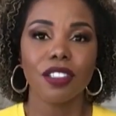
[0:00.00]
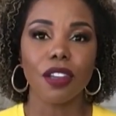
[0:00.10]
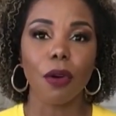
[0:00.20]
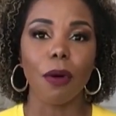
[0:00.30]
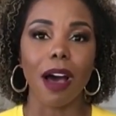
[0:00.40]

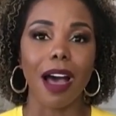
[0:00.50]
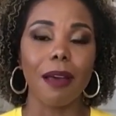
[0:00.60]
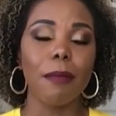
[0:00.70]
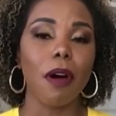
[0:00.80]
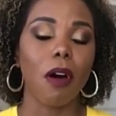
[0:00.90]
So
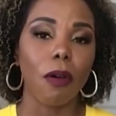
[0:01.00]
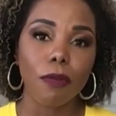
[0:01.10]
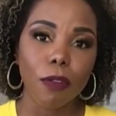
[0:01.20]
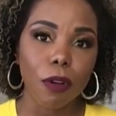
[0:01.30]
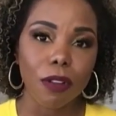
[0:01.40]
I'm
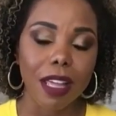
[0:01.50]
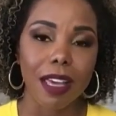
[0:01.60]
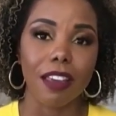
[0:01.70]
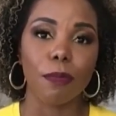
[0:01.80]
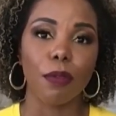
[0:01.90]
hopeful
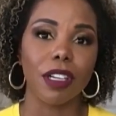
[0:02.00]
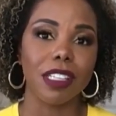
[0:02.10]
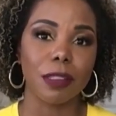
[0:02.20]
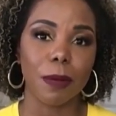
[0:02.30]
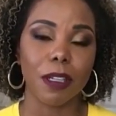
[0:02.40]
that if
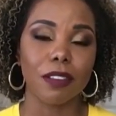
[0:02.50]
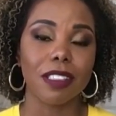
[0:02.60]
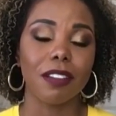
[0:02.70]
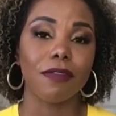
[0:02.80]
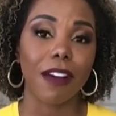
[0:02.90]
Britney
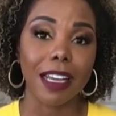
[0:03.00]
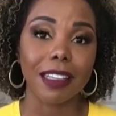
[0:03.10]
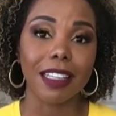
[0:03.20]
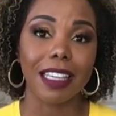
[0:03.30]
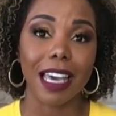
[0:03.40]
Spears can finally